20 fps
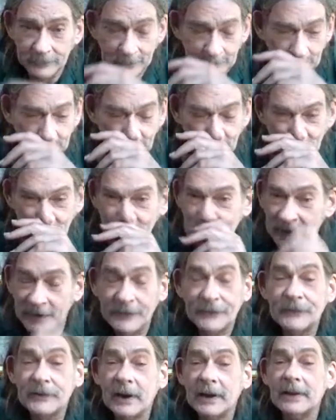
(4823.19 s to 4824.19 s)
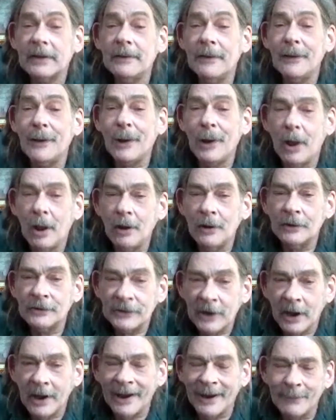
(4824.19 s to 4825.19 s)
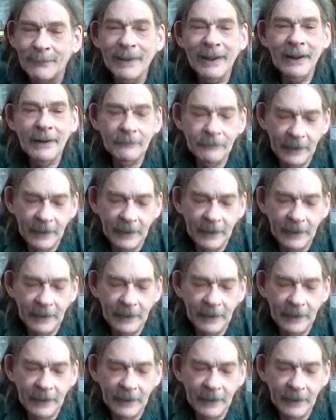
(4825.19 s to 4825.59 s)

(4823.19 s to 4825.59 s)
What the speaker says: It's taken a long time.